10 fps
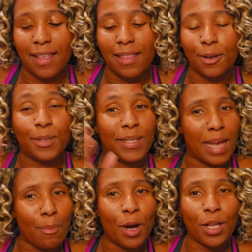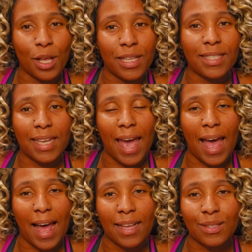there's someone on this
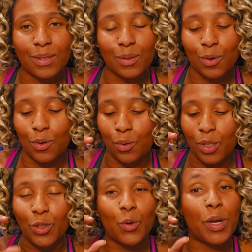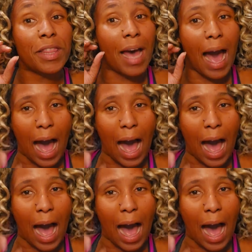cast who is doing the